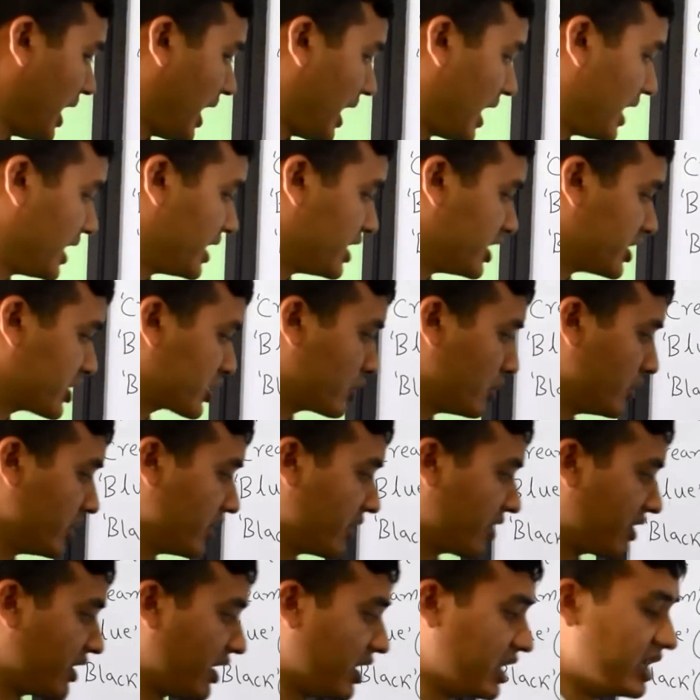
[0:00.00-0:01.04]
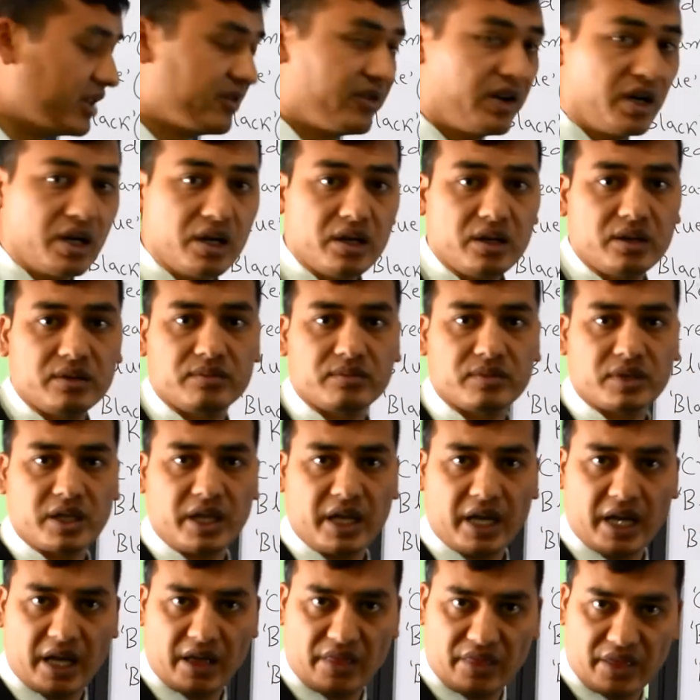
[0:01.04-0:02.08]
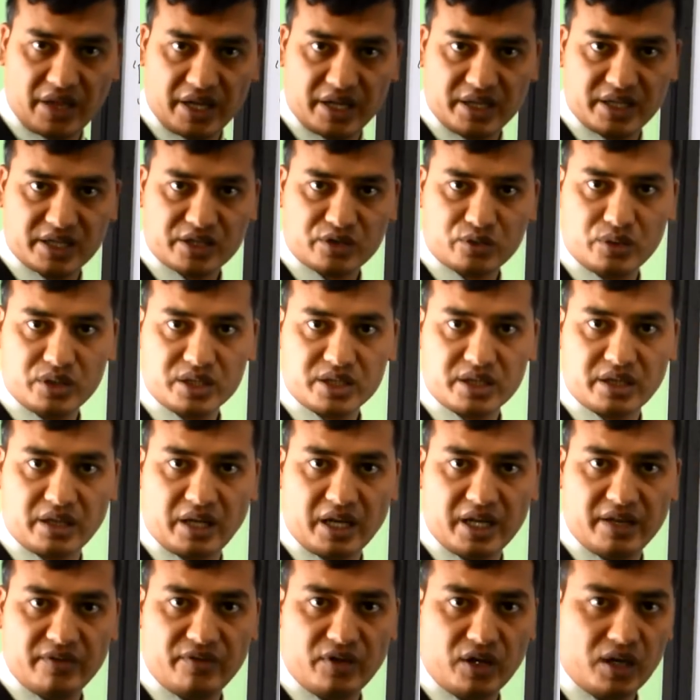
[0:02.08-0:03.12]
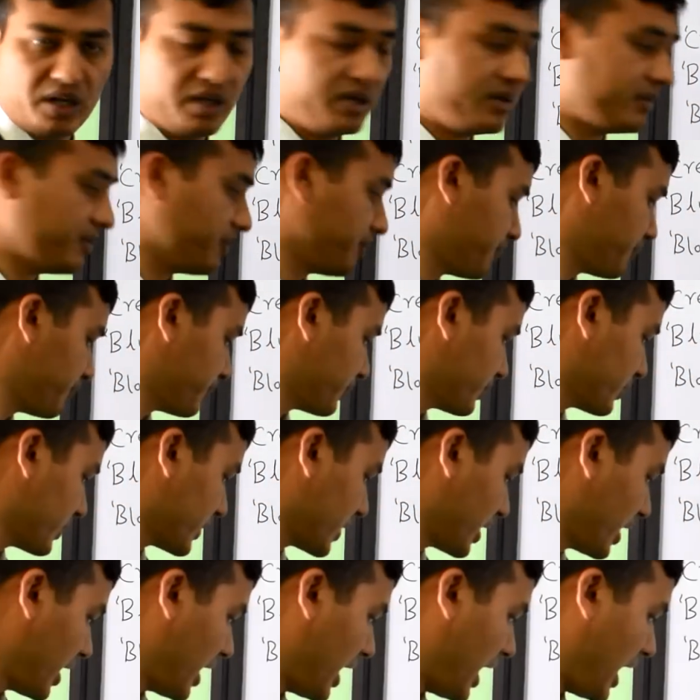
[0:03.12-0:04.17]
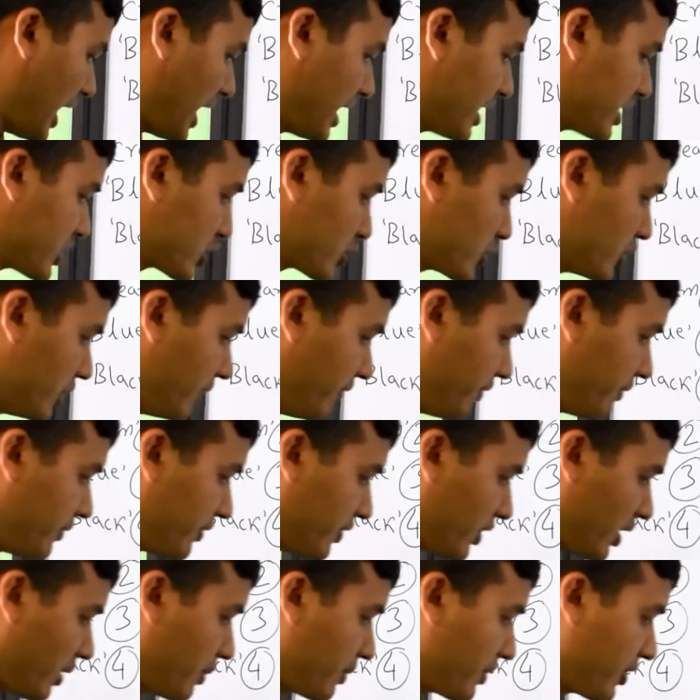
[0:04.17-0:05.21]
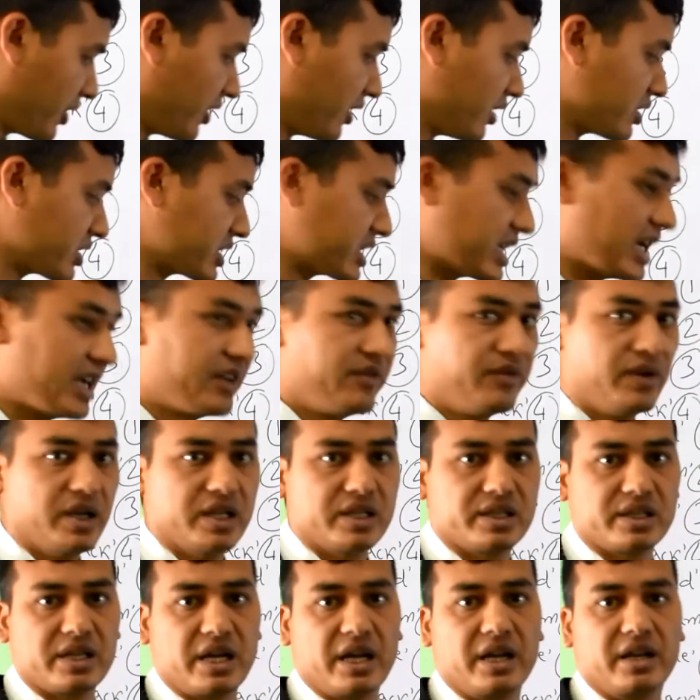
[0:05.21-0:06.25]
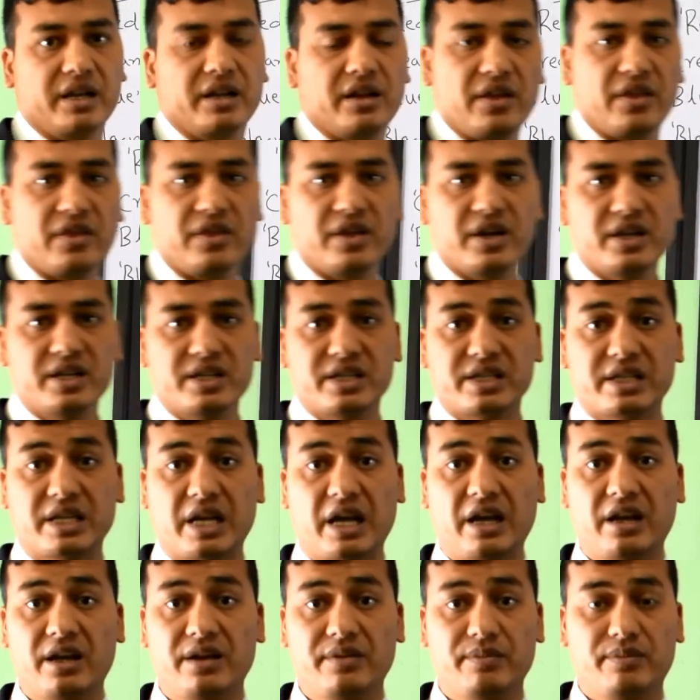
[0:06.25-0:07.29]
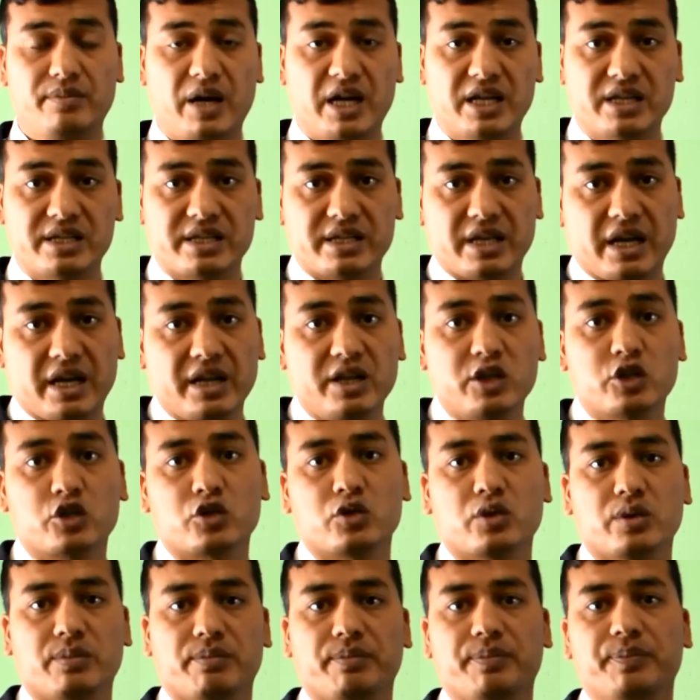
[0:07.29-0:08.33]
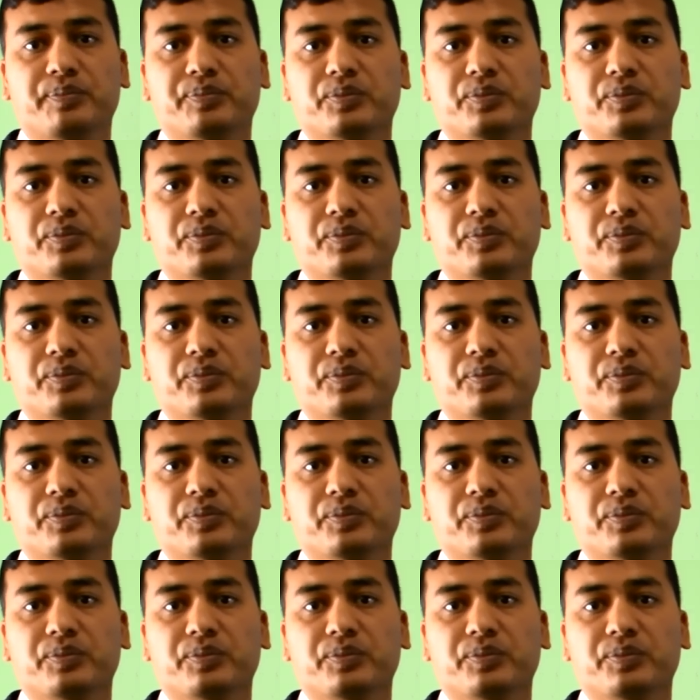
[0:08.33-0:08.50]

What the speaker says: and squeeze the lever, and then squeeze the lever and sweep from the side by side, then side by side sweep.